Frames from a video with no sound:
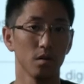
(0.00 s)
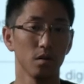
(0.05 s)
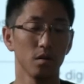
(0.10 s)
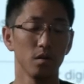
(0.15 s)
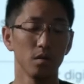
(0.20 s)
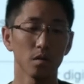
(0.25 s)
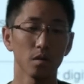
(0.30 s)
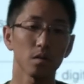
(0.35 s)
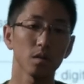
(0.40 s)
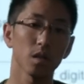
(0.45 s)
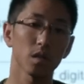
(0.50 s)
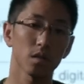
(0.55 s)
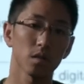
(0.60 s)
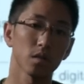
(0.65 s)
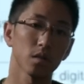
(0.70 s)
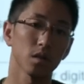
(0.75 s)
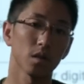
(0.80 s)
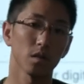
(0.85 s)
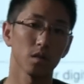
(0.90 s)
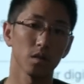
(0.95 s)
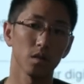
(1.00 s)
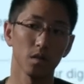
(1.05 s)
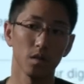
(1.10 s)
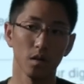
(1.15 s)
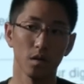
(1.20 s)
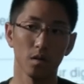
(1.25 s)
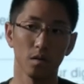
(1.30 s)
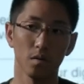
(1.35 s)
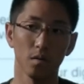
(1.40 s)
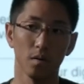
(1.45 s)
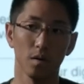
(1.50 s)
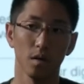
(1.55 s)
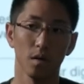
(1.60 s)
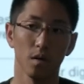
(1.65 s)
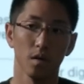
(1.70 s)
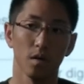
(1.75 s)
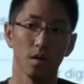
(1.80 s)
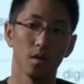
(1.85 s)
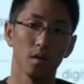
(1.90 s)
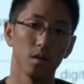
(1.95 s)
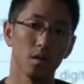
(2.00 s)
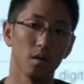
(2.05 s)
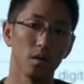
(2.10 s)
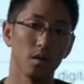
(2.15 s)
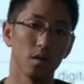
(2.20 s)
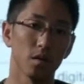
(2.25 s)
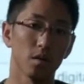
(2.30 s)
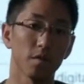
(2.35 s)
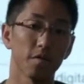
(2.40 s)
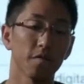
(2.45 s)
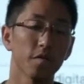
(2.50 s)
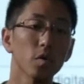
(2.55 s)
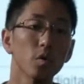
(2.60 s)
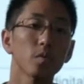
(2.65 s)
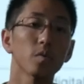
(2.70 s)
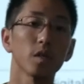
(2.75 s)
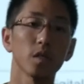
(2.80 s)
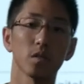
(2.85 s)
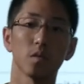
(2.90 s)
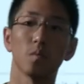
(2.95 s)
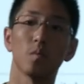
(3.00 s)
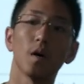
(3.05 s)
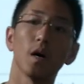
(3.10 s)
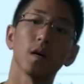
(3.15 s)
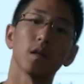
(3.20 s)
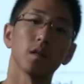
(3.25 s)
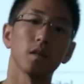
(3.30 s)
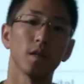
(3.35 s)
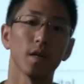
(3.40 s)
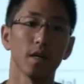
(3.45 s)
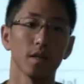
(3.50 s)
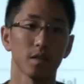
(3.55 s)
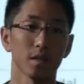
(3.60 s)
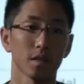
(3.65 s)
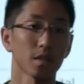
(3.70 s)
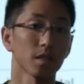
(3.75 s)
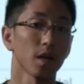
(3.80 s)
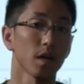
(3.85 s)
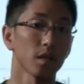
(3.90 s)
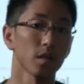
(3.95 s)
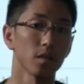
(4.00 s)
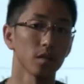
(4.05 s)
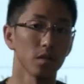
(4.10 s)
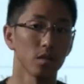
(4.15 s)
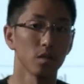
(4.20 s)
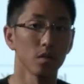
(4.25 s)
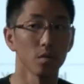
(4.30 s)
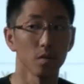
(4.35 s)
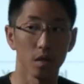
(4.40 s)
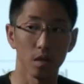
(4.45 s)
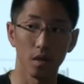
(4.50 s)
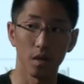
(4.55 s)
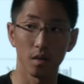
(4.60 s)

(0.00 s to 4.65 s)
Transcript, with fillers: you don't necessarily know the full reason why the net decided to do it,